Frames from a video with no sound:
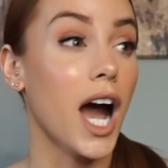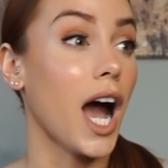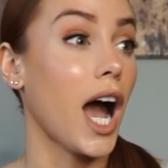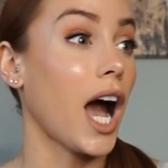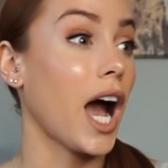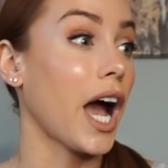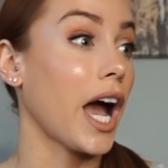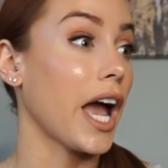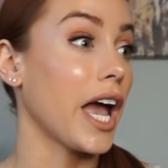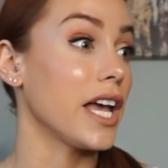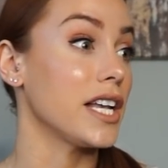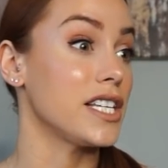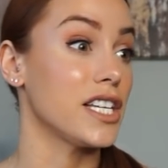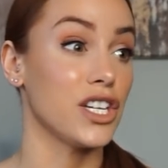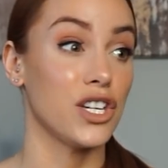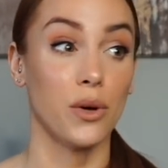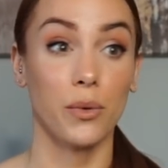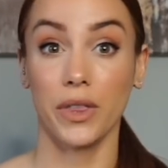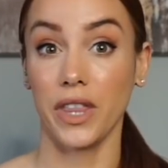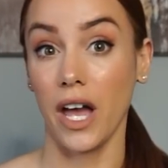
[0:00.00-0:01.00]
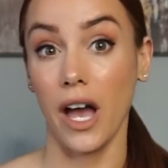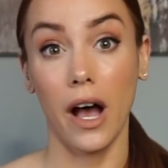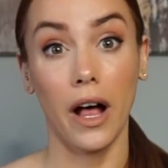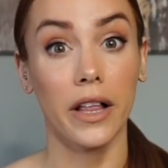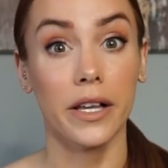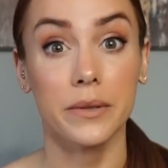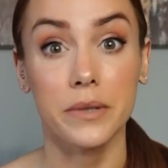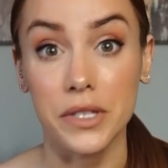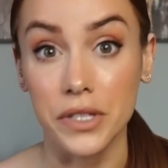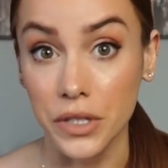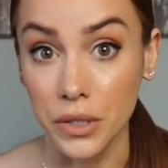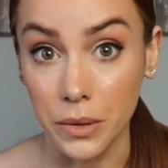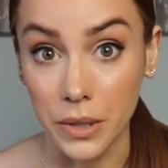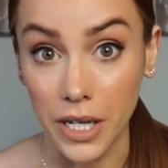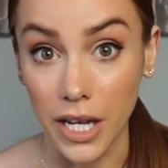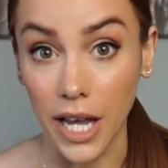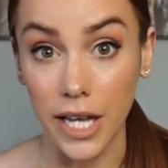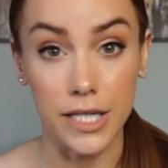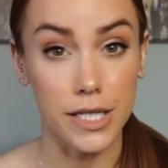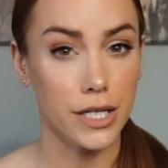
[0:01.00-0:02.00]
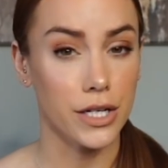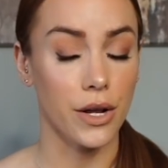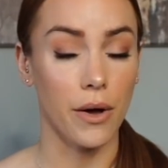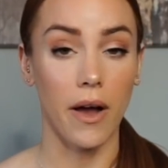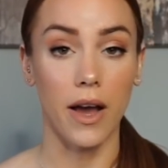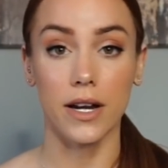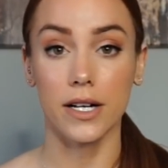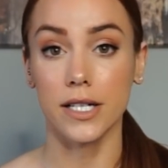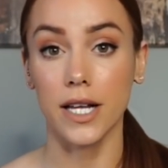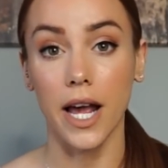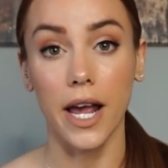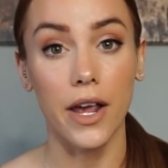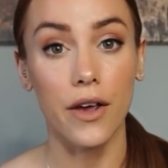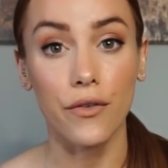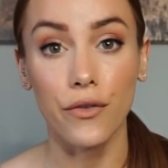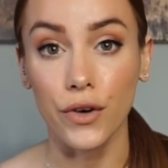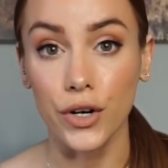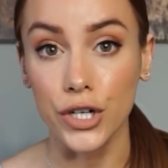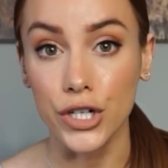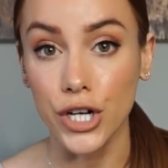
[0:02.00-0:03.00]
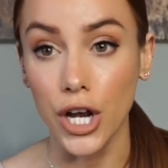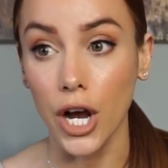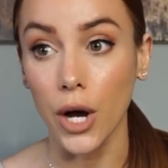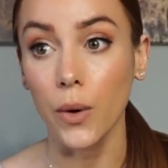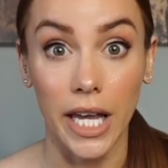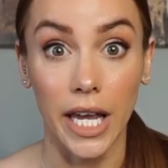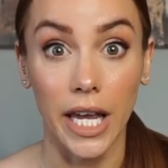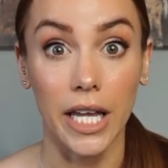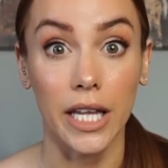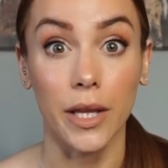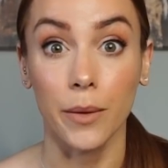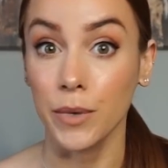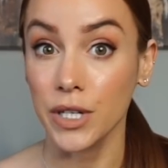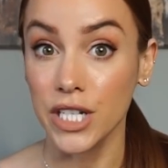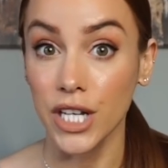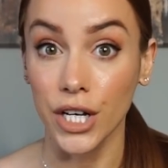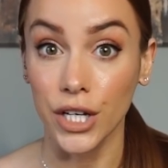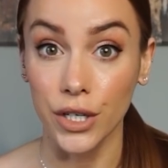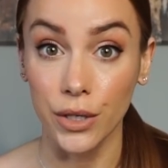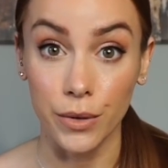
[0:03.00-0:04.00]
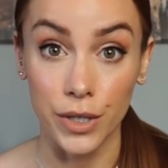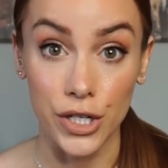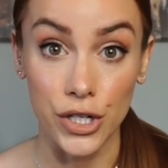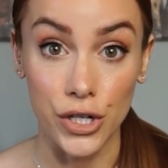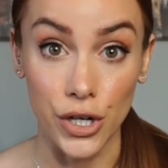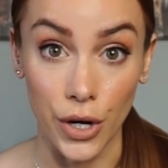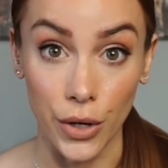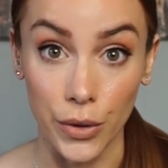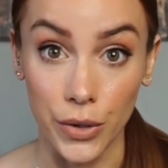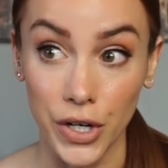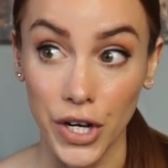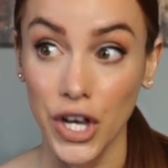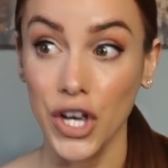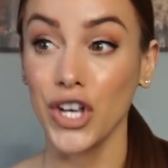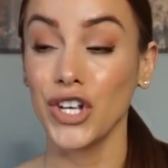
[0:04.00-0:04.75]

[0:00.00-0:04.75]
I didn't know what the hell I was doing. I didn't know how to diet for a show. And let me tell you, it showed.